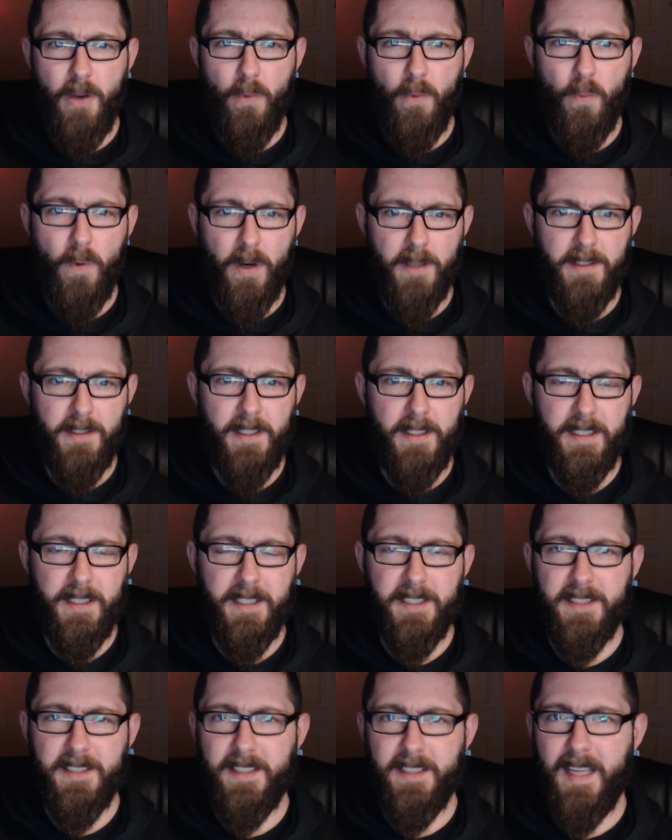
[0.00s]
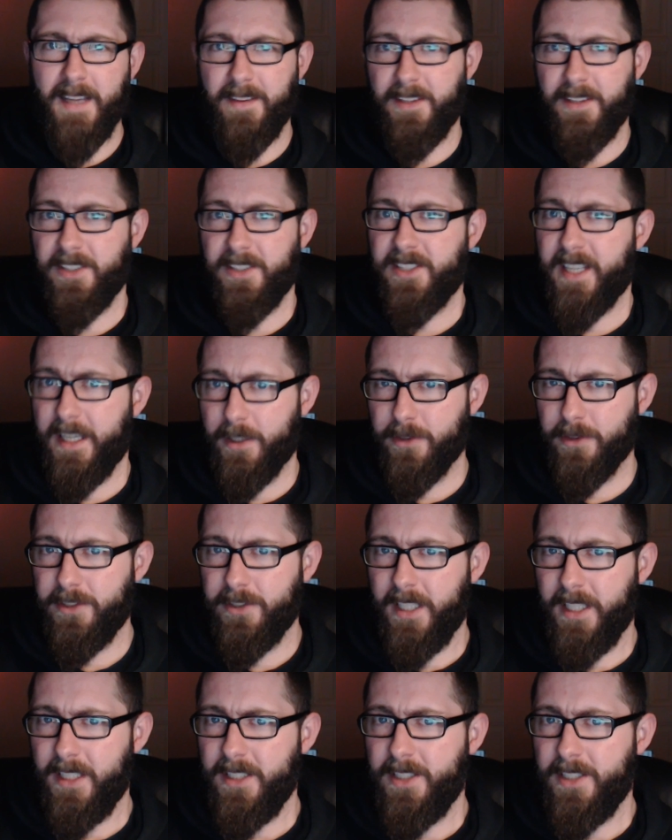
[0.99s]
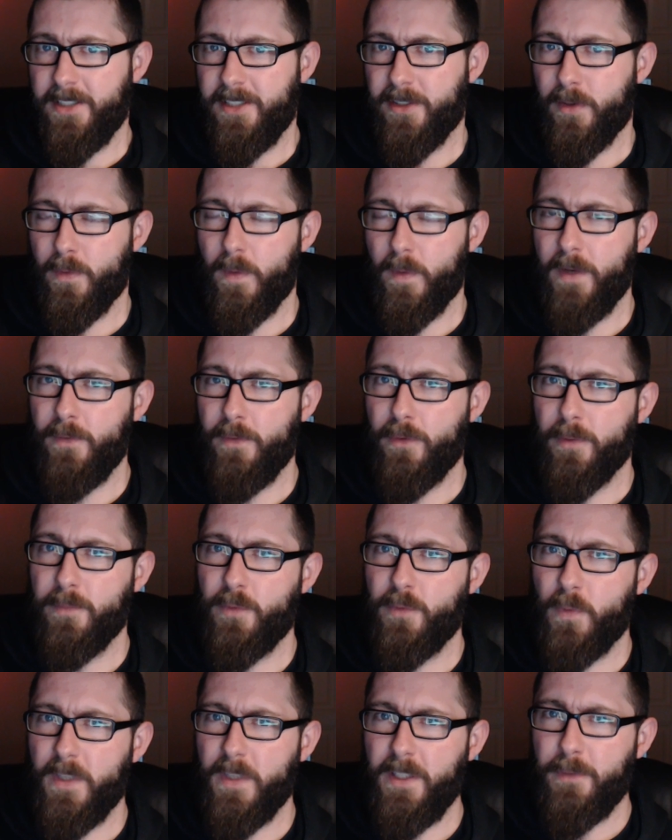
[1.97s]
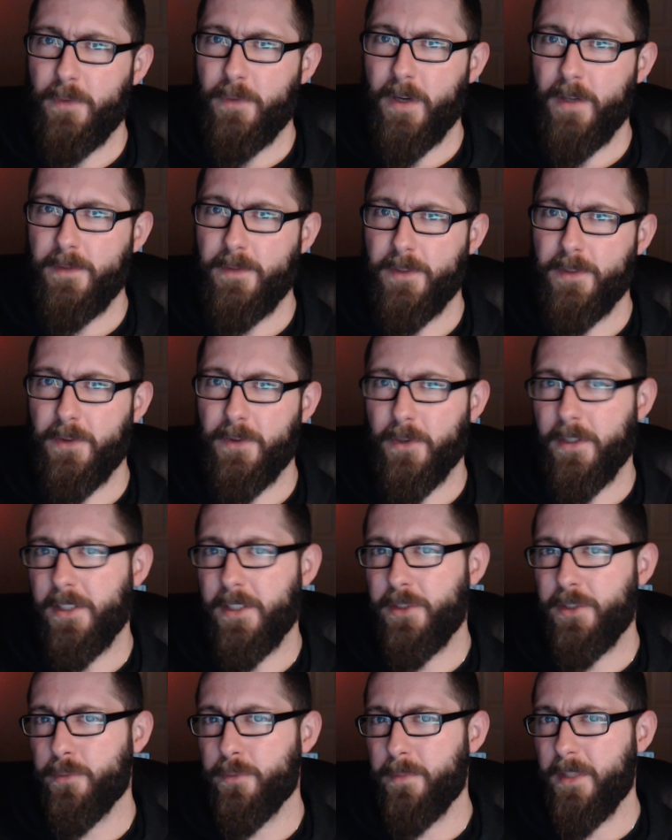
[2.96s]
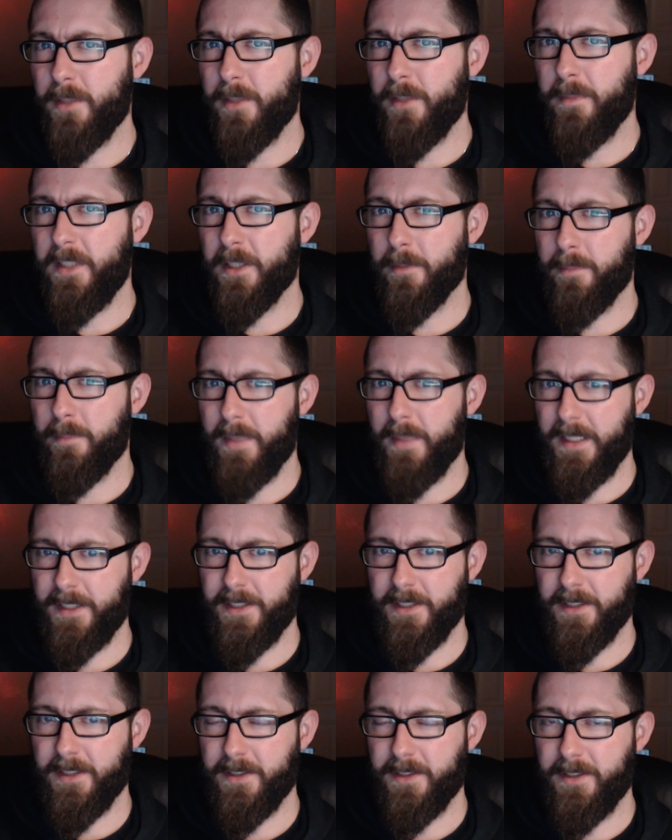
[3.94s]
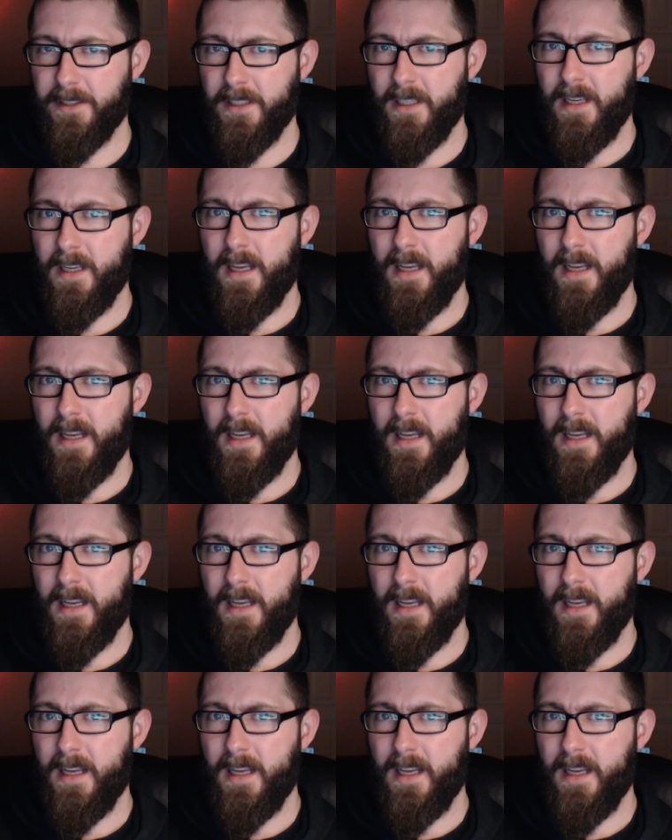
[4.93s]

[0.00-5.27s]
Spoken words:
One is that the scale changed, so it went from 25 to 32mm bases.